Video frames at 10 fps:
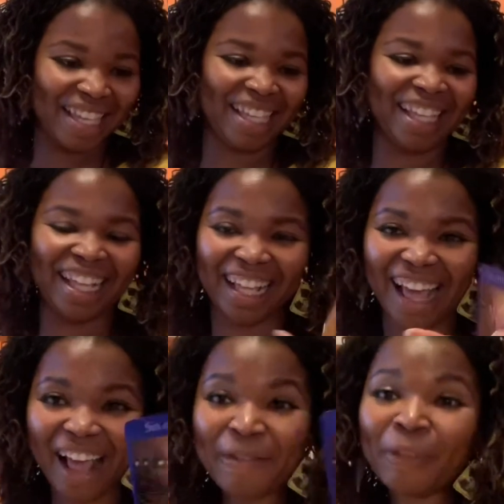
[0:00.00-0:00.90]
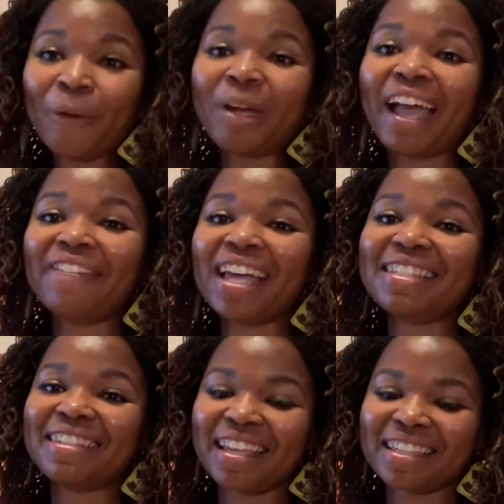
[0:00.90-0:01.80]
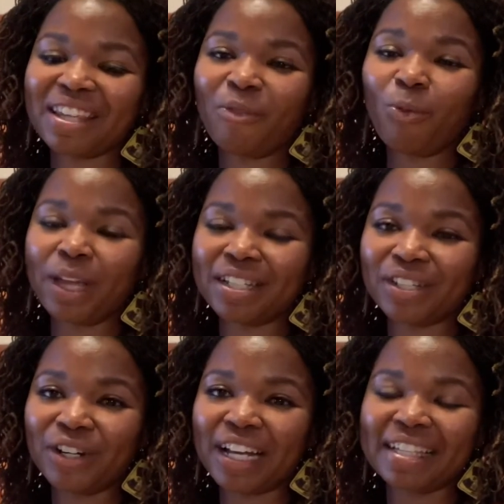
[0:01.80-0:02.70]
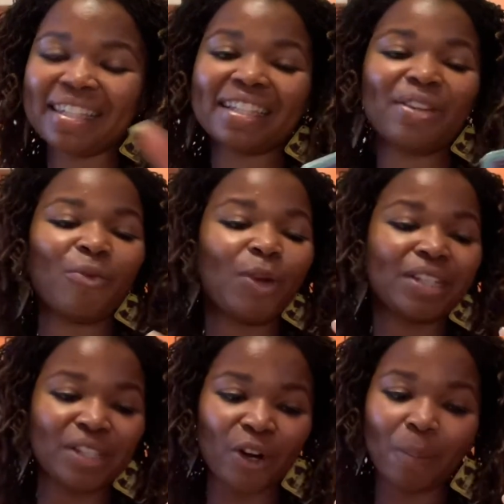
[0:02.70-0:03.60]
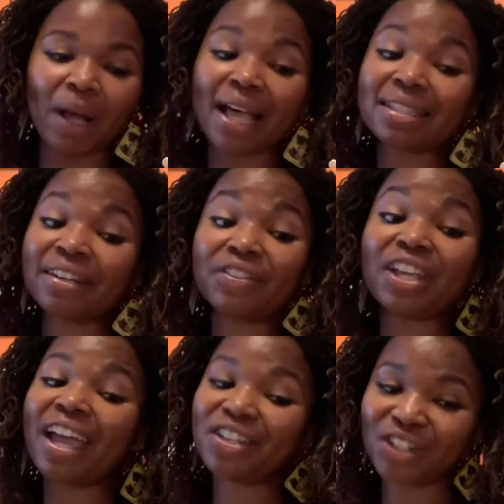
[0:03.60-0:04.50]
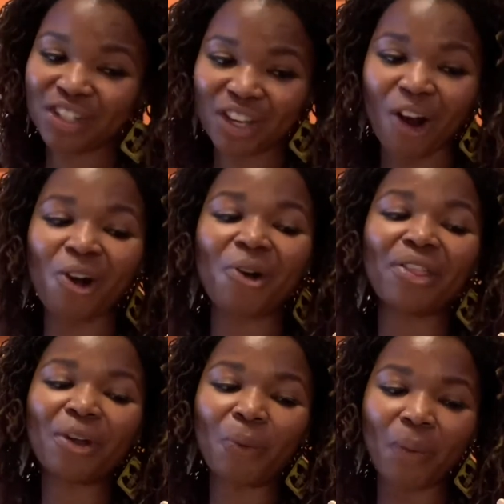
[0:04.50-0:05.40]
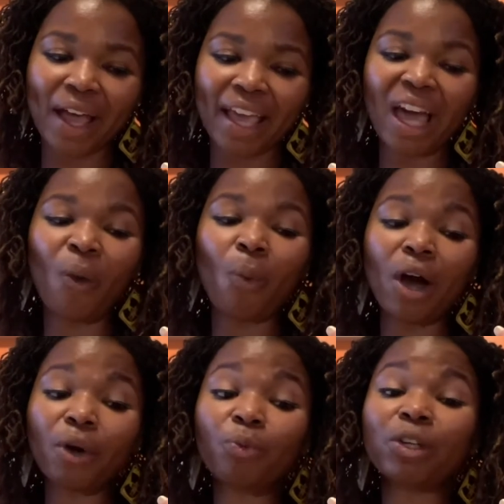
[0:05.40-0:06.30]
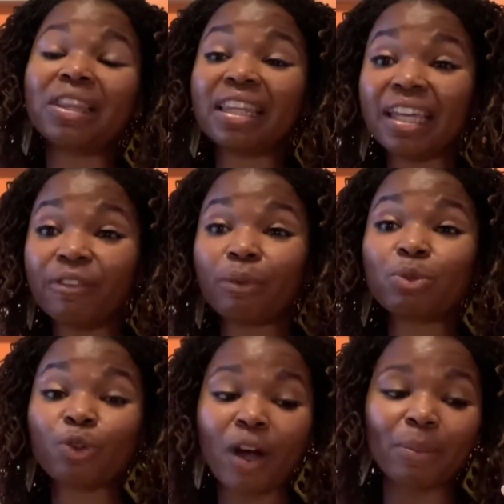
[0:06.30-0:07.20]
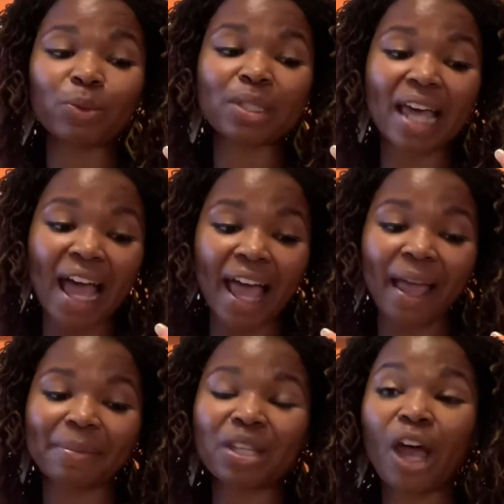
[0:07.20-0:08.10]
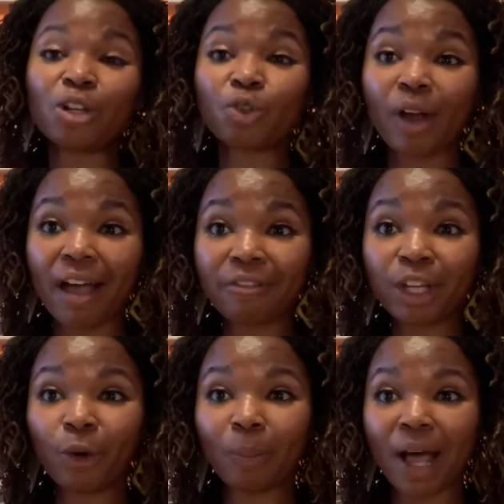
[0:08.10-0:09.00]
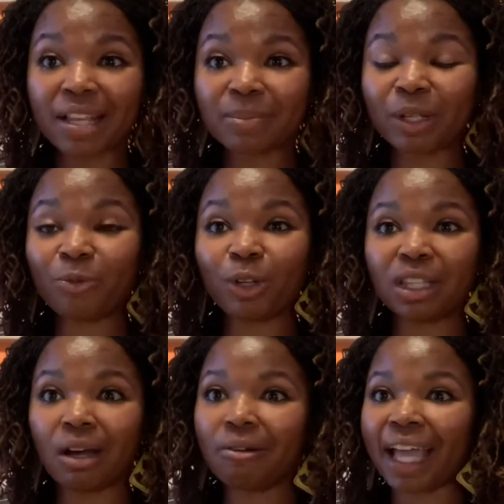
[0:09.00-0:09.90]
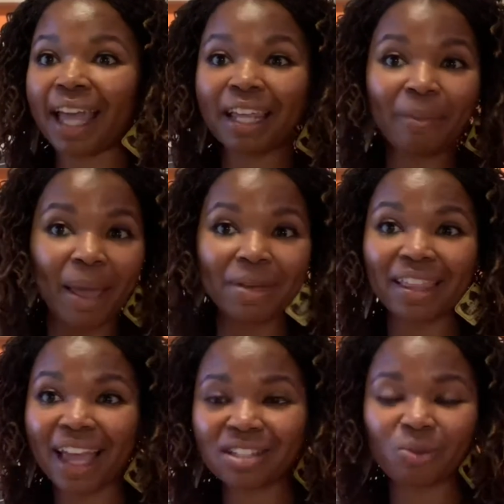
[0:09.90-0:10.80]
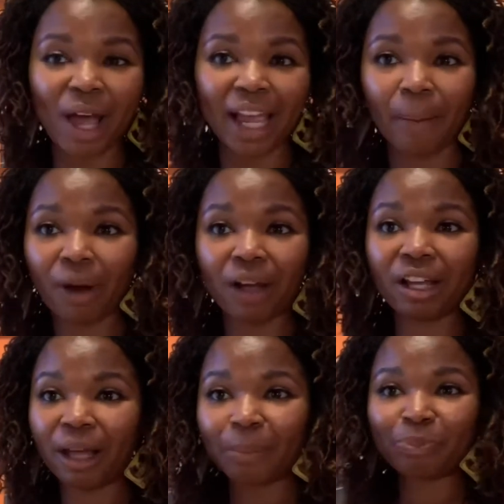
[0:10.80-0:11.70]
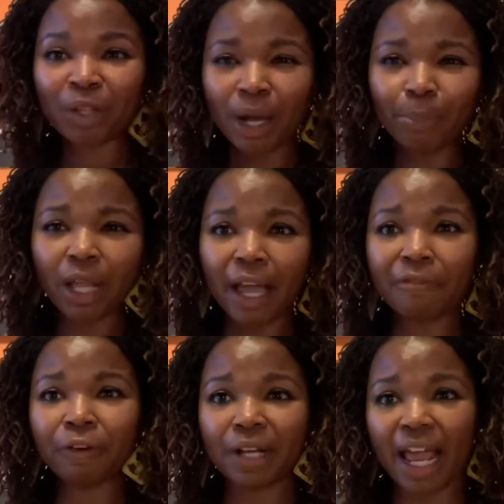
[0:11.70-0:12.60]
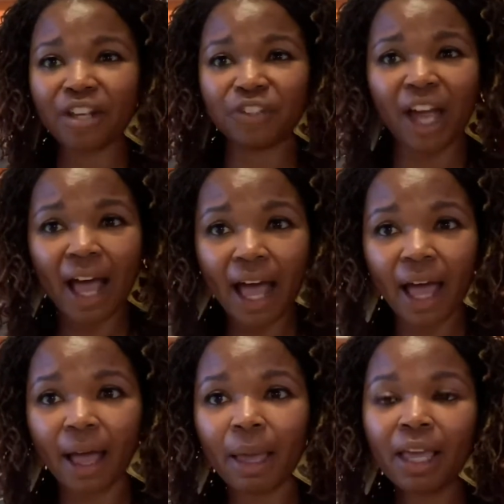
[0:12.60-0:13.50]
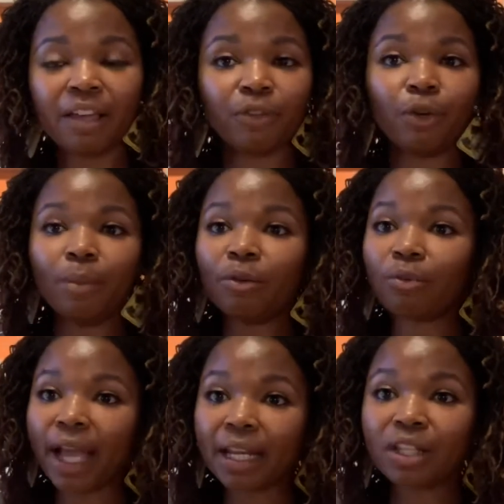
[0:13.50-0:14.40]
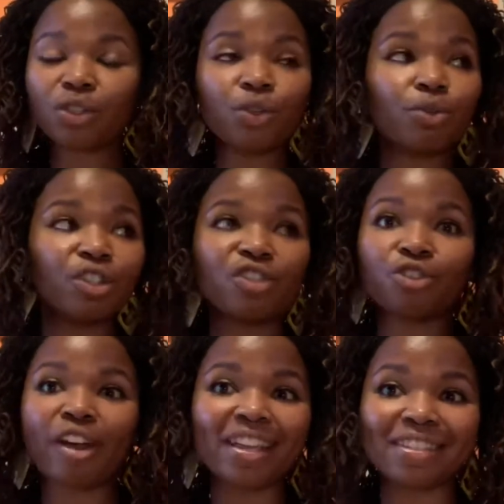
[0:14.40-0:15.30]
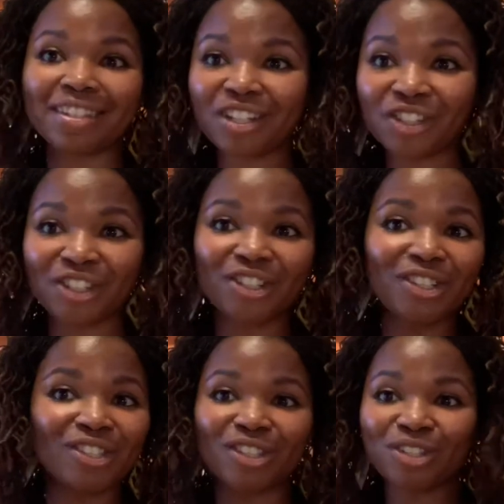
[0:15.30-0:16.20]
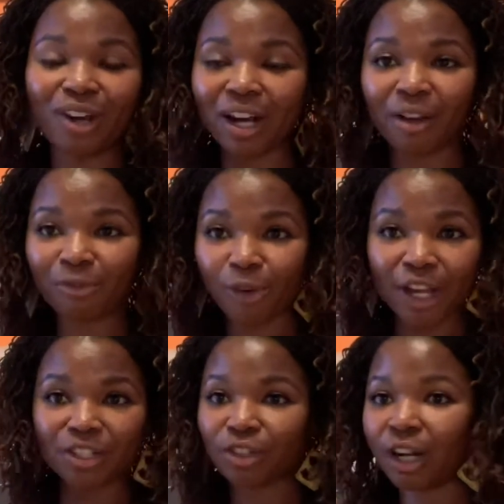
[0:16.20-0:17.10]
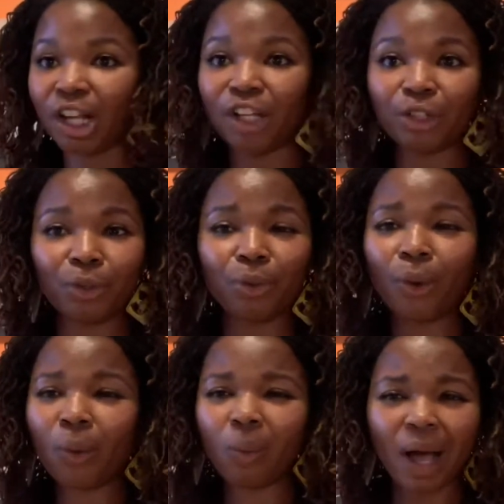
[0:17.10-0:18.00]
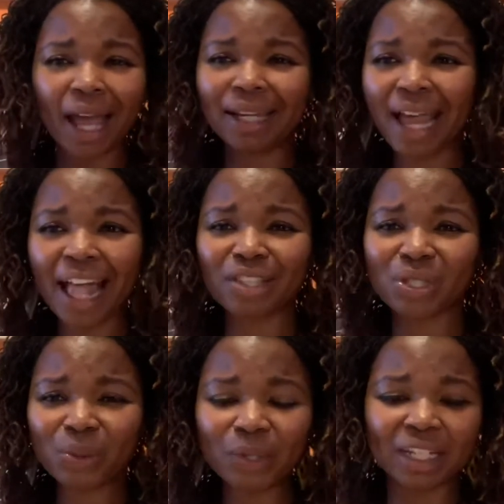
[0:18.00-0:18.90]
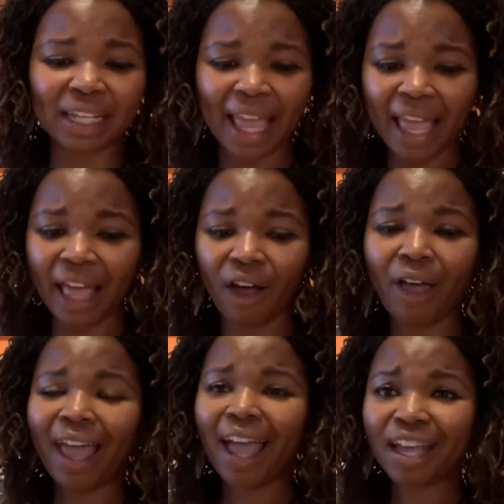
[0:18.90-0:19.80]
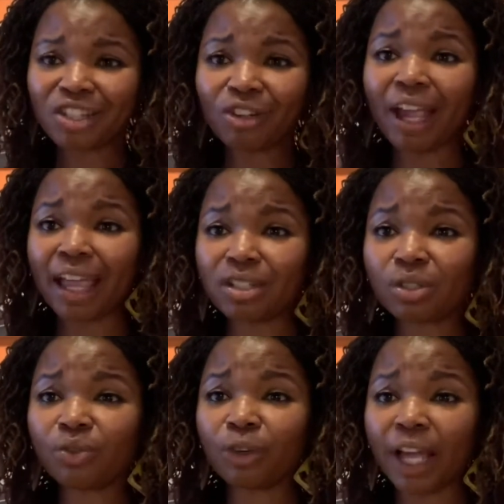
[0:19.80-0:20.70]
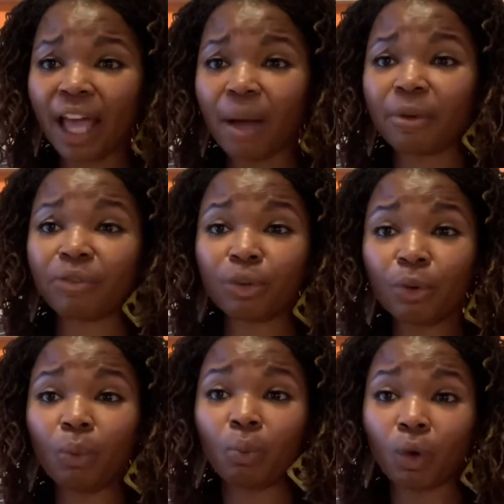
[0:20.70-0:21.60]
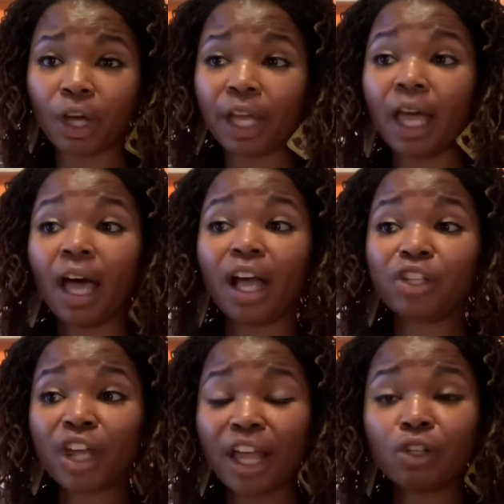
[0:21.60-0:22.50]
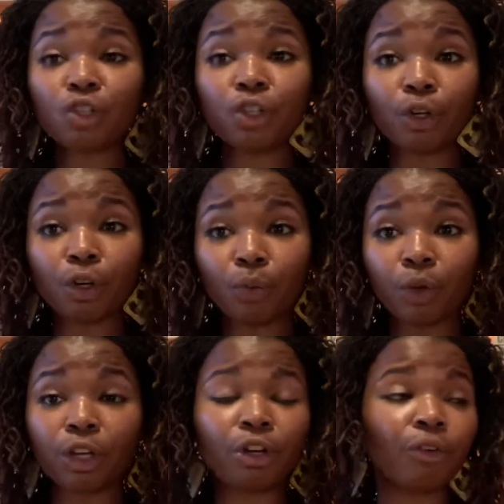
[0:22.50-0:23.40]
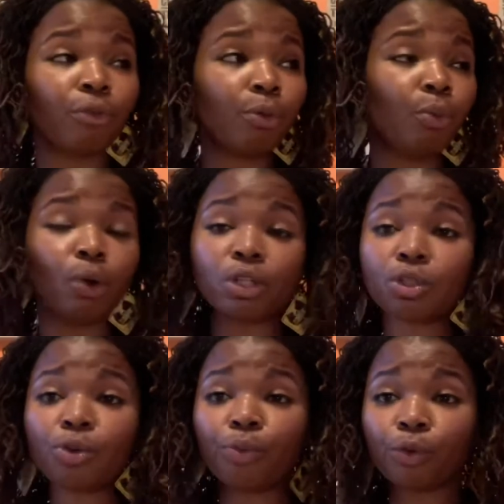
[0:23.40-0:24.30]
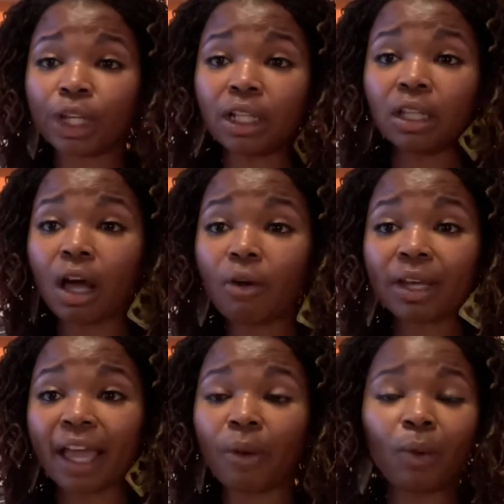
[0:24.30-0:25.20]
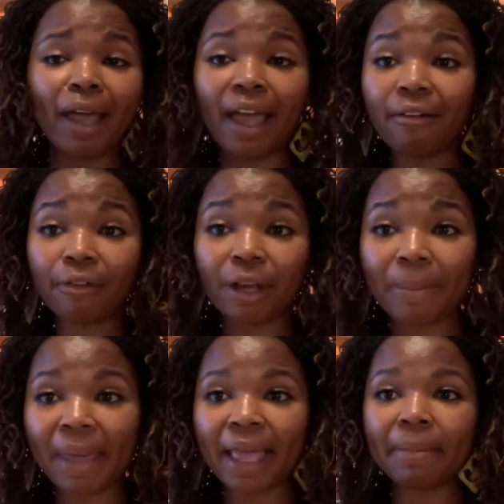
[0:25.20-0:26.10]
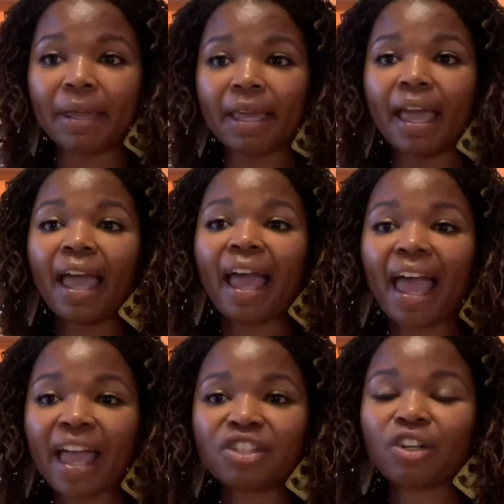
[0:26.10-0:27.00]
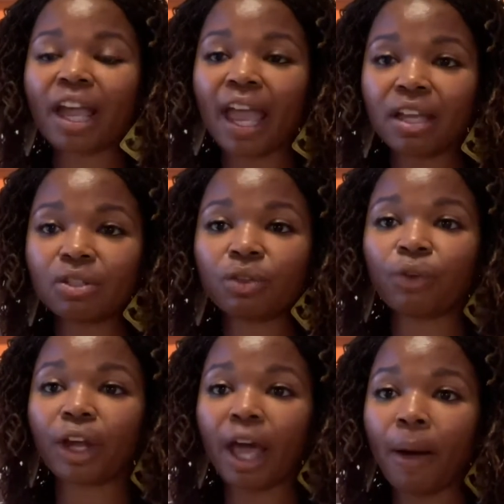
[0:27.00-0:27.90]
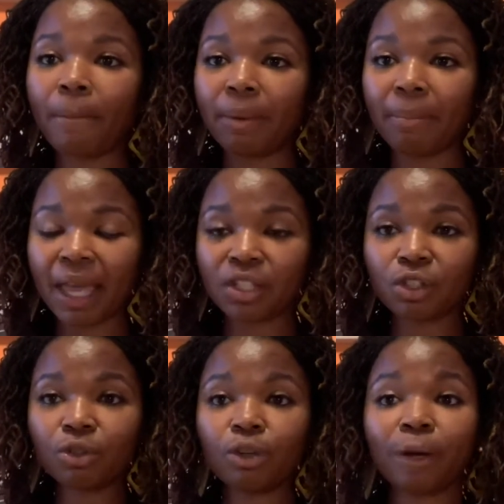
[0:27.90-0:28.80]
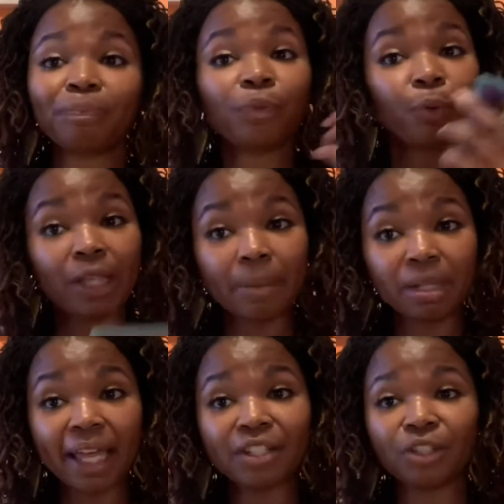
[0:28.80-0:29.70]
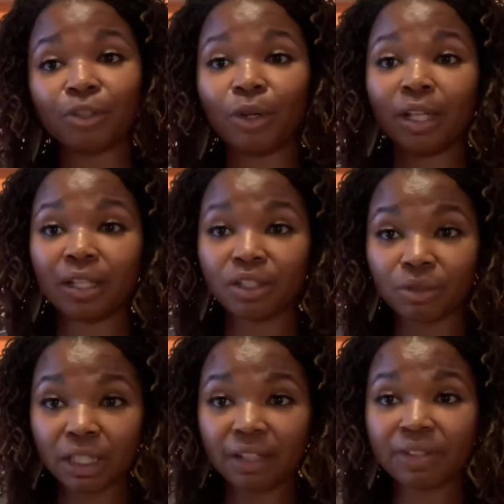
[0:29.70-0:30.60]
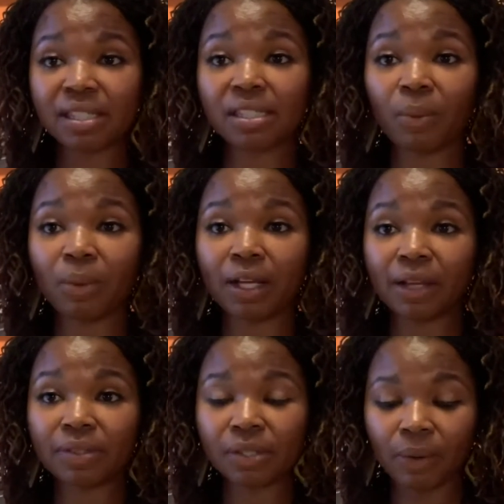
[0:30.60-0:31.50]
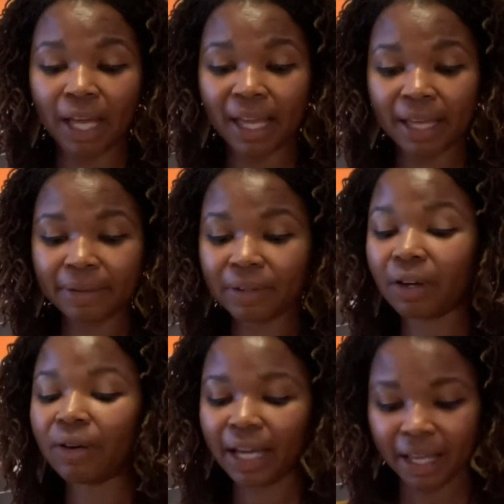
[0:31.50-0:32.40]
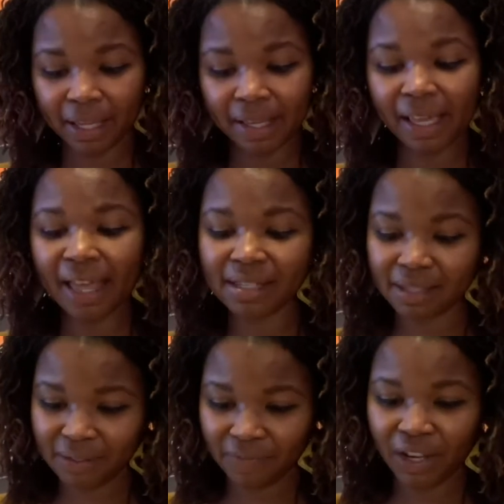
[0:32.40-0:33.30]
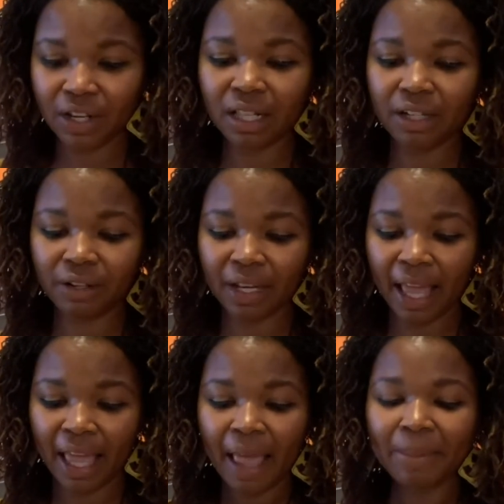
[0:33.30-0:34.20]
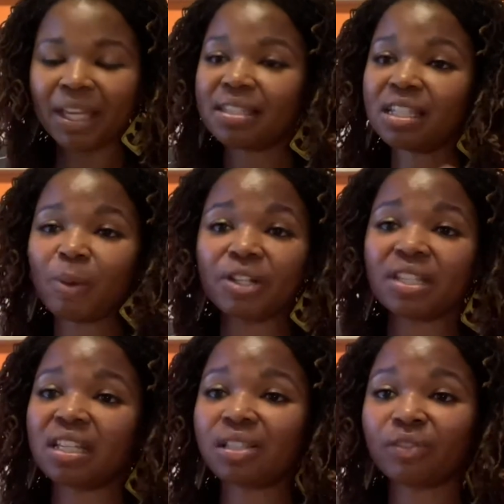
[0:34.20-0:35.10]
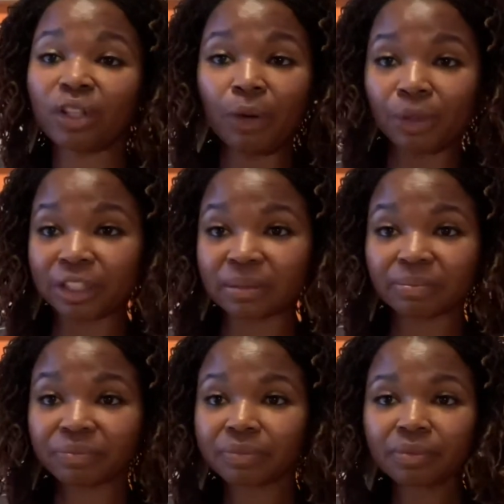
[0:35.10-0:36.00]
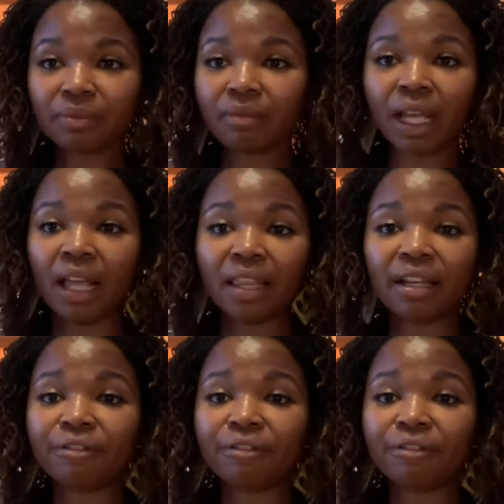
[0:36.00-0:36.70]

we have that six of winter. That six of winter. Positive changes are on their way. A welcome relief from troubled times, traveling or possibly relocating. Maybe that's why I brought up applying for that job, if you've been ready to just transition, just to start afresh, start anew, why not do it now? Ask your angels for help. If you want a change in your career, if you want to relocate, whatever it may be, ask your angels for help. But make sure when they bless you that you give to someone else, okay? Okay, yes, very clear on that. Because this person is floating. They're